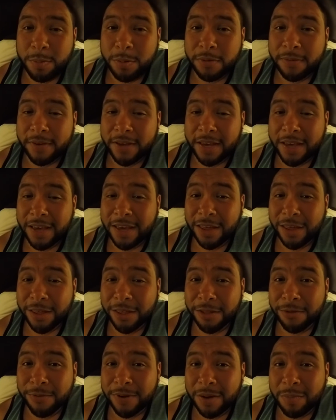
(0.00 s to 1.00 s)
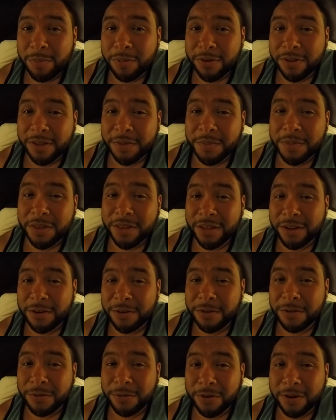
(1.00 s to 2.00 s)
Apple Vacations rep or some shit
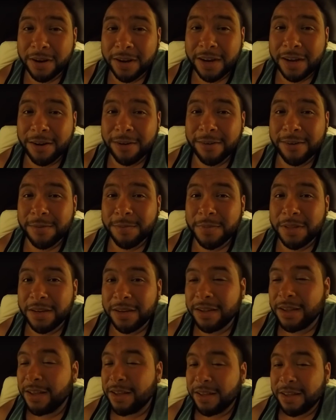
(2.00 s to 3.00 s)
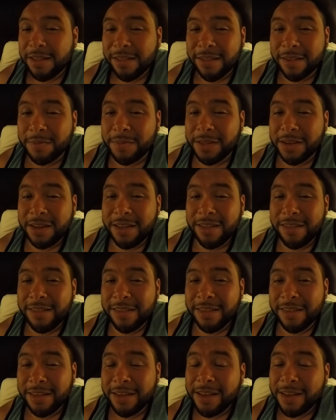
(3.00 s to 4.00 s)
or tour guide or something, something
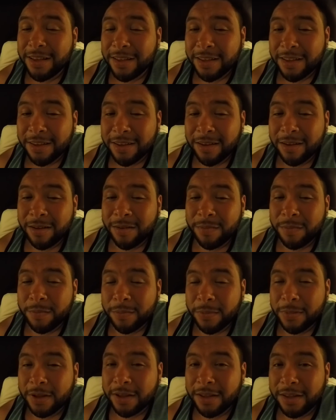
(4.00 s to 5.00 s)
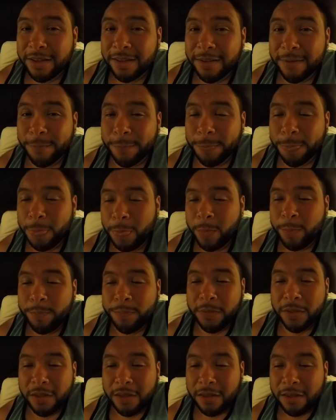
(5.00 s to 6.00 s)
easy. Um,
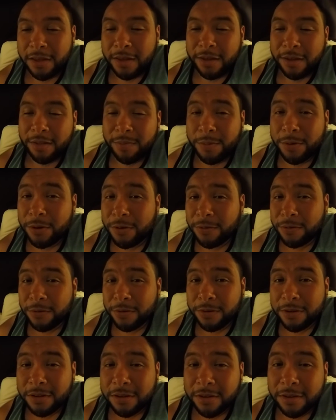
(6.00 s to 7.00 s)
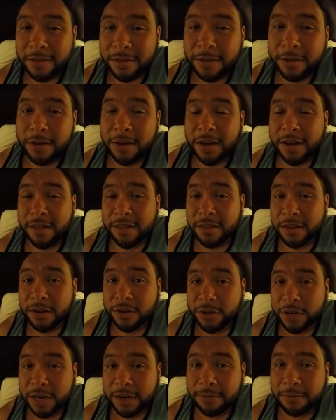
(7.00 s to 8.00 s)
it's beautiful. You guys need
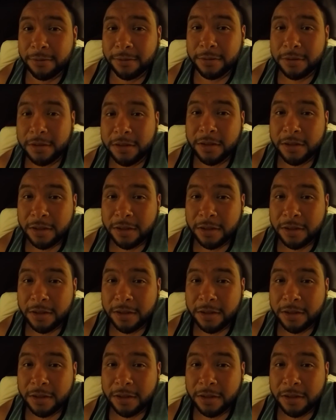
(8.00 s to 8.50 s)
to travel.